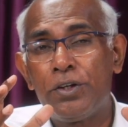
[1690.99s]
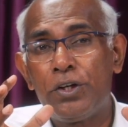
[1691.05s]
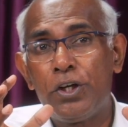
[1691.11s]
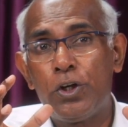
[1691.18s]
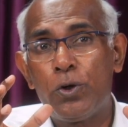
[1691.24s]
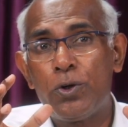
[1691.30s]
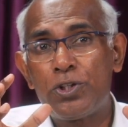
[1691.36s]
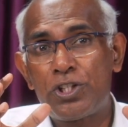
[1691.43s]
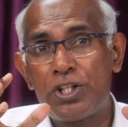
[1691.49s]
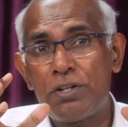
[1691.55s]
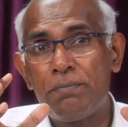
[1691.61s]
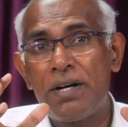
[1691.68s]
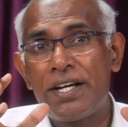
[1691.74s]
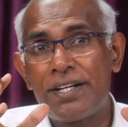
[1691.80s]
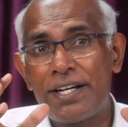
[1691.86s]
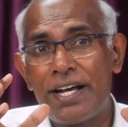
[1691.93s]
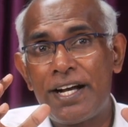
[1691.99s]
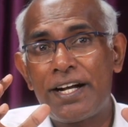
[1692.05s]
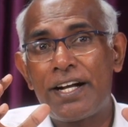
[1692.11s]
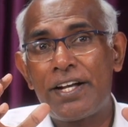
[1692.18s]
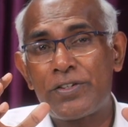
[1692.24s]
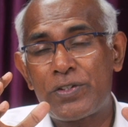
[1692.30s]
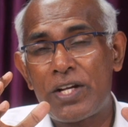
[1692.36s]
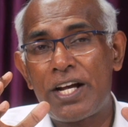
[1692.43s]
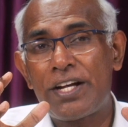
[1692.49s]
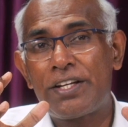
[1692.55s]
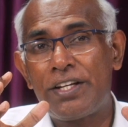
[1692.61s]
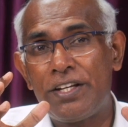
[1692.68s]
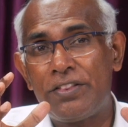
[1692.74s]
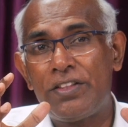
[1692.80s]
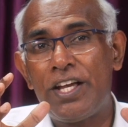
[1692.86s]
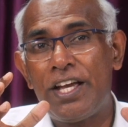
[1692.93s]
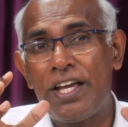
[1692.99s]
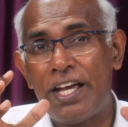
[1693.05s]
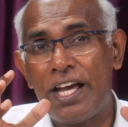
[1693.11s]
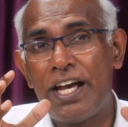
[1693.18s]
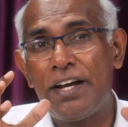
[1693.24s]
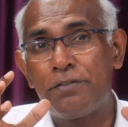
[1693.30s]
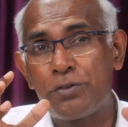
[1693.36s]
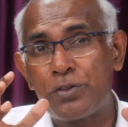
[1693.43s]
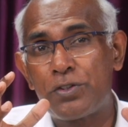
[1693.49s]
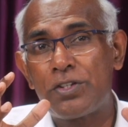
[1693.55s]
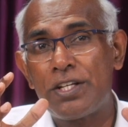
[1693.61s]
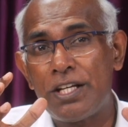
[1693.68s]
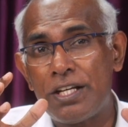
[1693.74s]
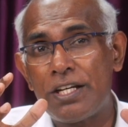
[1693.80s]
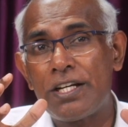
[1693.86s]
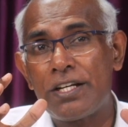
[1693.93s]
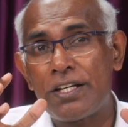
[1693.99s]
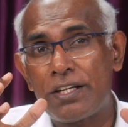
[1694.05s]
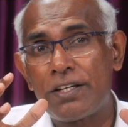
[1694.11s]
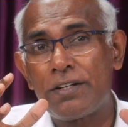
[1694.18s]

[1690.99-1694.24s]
Hiroshima, Nagasaki, they have seen it.